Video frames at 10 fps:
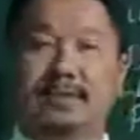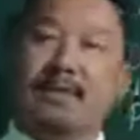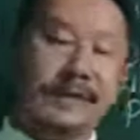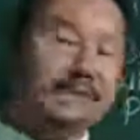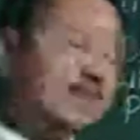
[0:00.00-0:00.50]

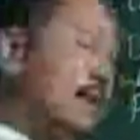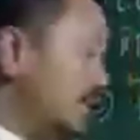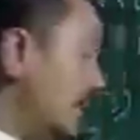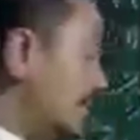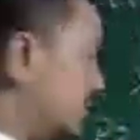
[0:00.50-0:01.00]
Okay,
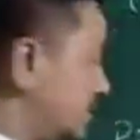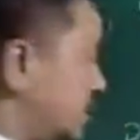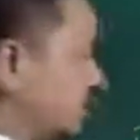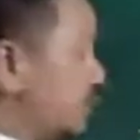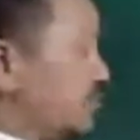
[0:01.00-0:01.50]
that's the
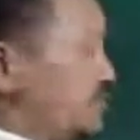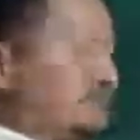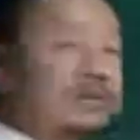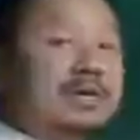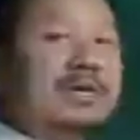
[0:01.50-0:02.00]
thing that you
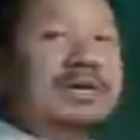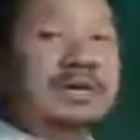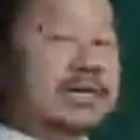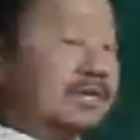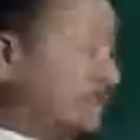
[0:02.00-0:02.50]
have to
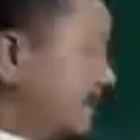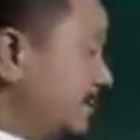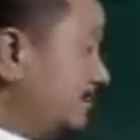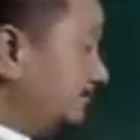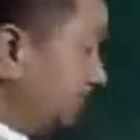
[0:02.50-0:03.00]

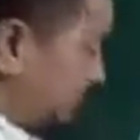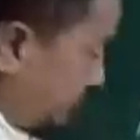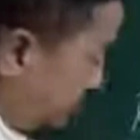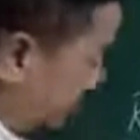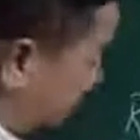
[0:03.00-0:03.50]
understand.
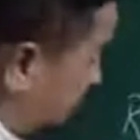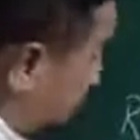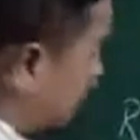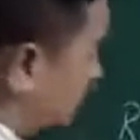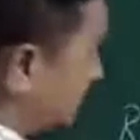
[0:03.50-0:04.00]

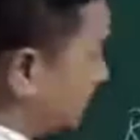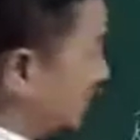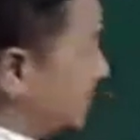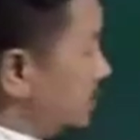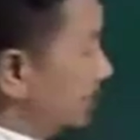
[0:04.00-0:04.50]

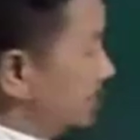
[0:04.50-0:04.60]
Then